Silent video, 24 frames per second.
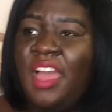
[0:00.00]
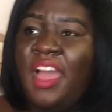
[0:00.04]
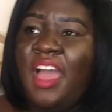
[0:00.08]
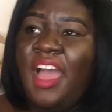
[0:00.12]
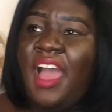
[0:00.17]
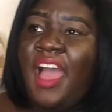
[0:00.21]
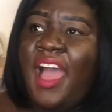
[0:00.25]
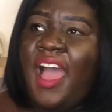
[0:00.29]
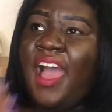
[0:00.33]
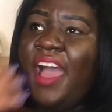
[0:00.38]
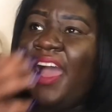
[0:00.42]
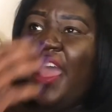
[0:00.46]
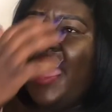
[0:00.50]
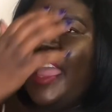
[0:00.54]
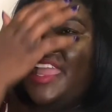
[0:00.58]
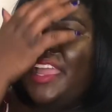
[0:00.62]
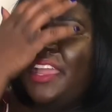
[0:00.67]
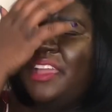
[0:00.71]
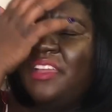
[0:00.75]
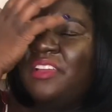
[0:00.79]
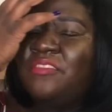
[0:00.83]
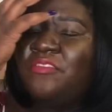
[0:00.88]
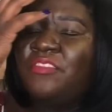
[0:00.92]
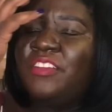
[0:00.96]

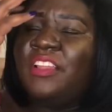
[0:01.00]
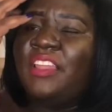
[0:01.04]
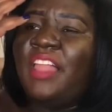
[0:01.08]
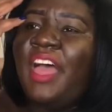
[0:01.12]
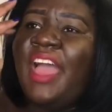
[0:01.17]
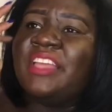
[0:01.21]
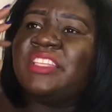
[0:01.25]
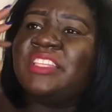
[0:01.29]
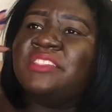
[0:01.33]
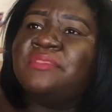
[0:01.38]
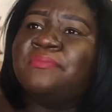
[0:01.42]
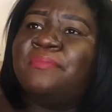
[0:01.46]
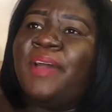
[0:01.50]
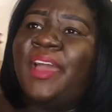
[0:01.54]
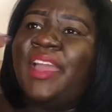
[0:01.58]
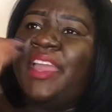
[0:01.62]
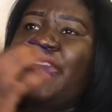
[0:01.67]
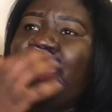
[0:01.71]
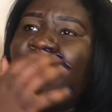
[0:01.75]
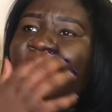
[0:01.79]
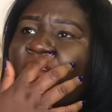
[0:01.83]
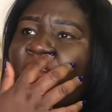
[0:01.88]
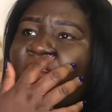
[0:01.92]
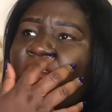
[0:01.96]
I relaxed my
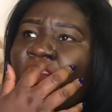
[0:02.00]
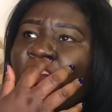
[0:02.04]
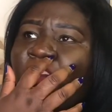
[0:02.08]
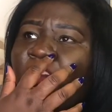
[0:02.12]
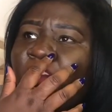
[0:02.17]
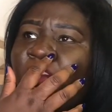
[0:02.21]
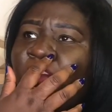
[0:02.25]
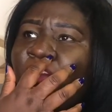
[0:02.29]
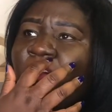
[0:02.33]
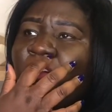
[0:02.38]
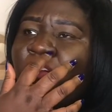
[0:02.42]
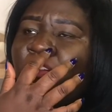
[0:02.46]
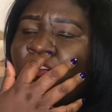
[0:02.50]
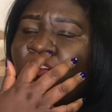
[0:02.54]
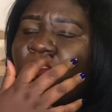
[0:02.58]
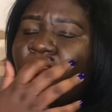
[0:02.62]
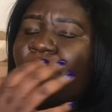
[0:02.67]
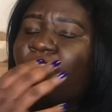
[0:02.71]
hair,